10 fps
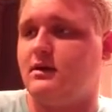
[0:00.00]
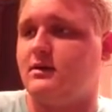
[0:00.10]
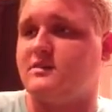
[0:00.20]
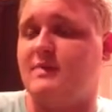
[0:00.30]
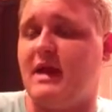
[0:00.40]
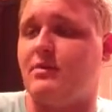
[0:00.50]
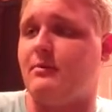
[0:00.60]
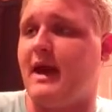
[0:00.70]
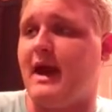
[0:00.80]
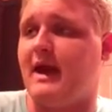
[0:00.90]
This paper
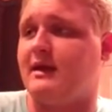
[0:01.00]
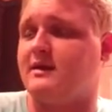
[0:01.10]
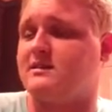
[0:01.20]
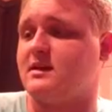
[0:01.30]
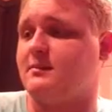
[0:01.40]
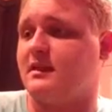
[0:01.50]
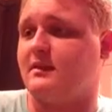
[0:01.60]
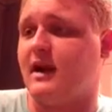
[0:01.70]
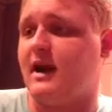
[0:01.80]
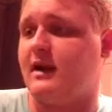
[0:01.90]
bag is something
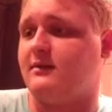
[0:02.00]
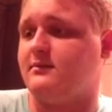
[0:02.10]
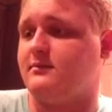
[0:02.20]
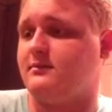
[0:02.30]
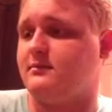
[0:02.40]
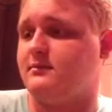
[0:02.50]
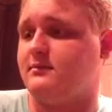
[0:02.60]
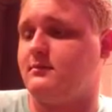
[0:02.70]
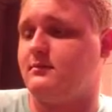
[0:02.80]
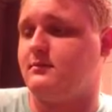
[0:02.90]
that I
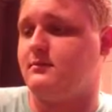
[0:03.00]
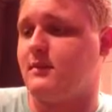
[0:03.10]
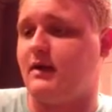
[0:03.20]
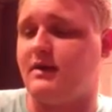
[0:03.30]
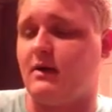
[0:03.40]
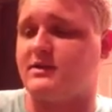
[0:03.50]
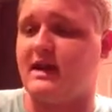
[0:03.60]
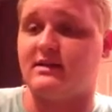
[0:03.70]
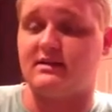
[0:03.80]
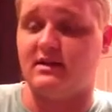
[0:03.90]
thought was
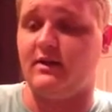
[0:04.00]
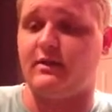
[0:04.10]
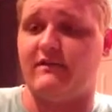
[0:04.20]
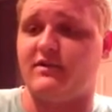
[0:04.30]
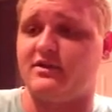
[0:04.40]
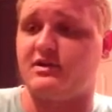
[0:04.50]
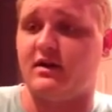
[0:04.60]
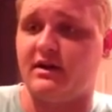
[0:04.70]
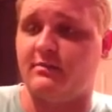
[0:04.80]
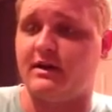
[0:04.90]
kind of silly when I first
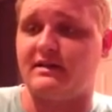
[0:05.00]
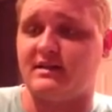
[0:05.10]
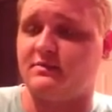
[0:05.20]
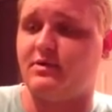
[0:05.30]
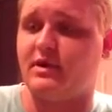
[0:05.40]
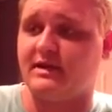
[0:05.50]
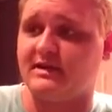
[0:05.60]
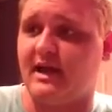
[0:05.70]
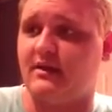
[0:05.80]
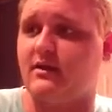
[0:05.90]
started it, but as I was putting it
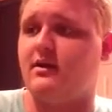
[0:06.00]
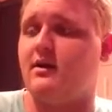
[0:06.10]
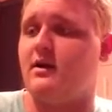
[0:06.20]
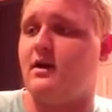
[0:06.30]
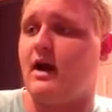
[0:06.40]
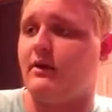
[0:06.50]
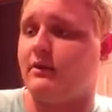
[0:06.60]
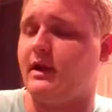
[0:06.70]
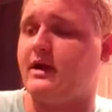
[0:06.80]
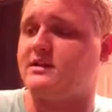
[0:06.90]
together, I
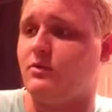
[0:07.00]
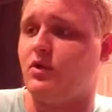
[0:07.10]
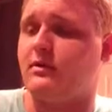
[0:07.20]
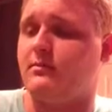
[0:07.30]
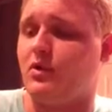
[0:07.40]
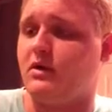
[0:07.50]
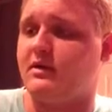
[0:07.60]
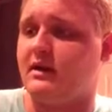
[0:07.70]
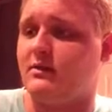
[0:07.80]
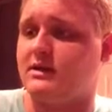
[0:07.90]
realized more and more
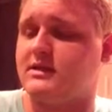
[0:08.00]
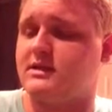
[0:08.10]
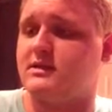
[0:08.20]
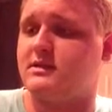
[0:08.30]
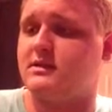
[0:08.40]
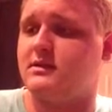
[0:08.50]
that it was